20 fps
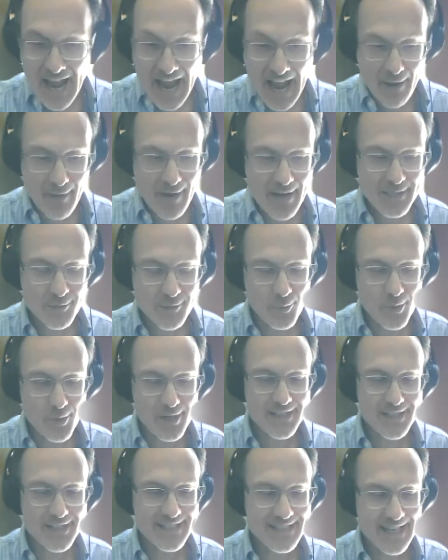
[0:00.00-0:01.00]
actual
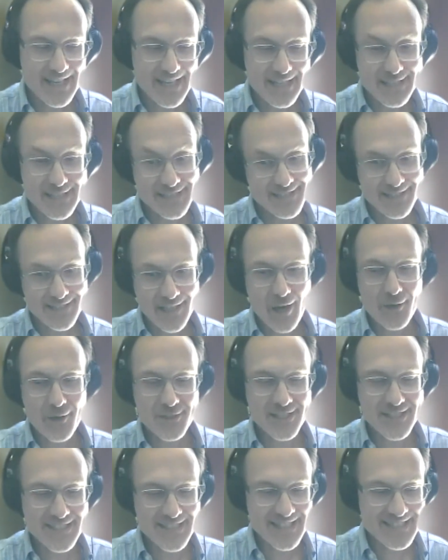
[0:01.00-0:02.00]
working day is
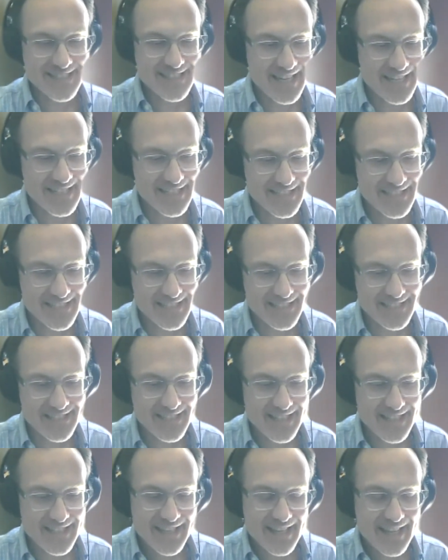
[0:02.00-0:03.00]
largely dictated
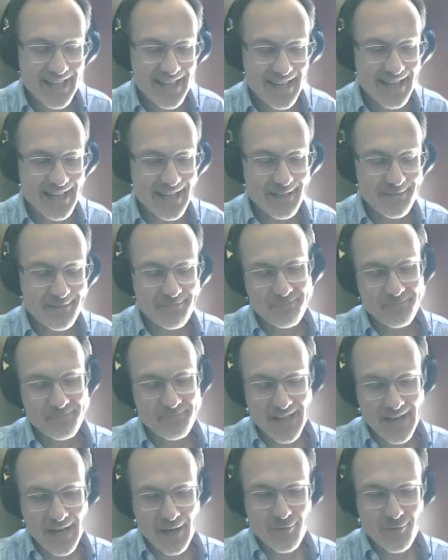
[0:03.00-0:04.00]

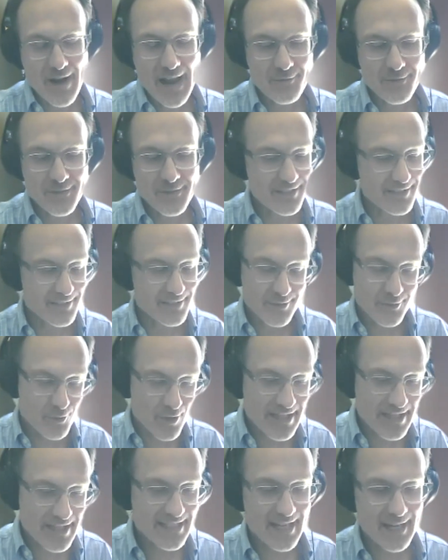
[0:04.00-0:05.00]
around a
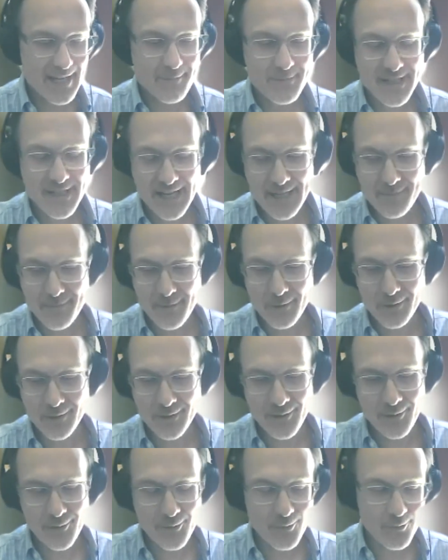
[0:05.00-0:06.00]
train
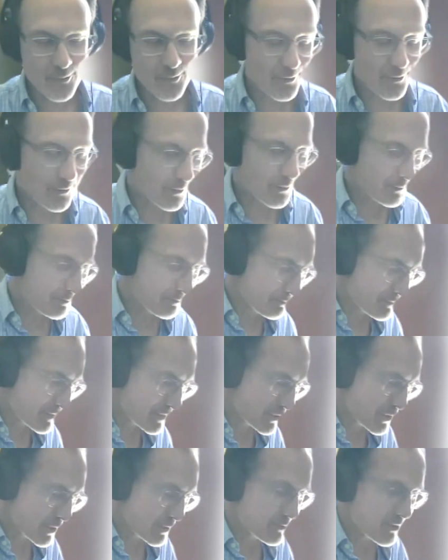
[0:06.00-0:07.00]
timetable or a
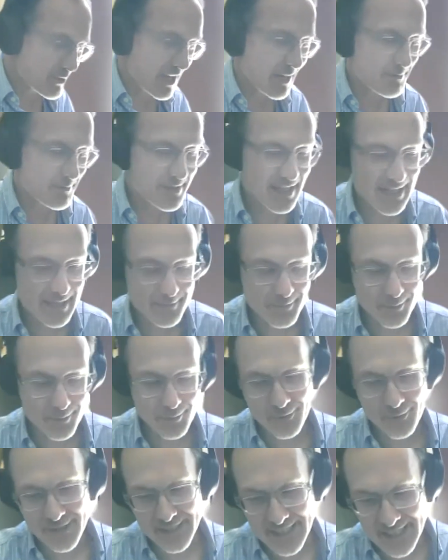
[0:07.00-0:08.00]
tube timetable
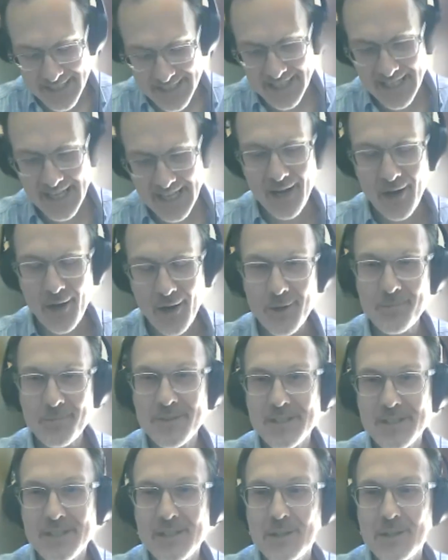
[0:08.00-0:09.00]
or a need to get home
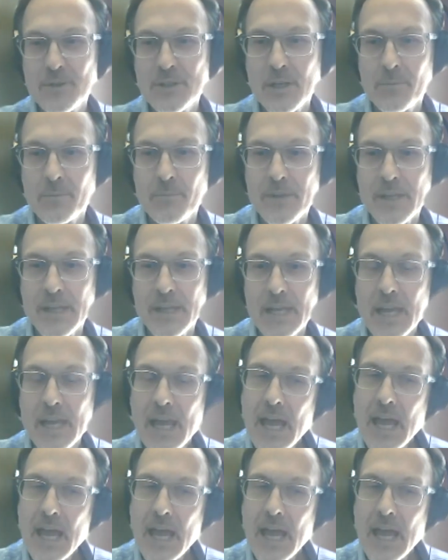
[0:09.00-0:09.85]
to do something,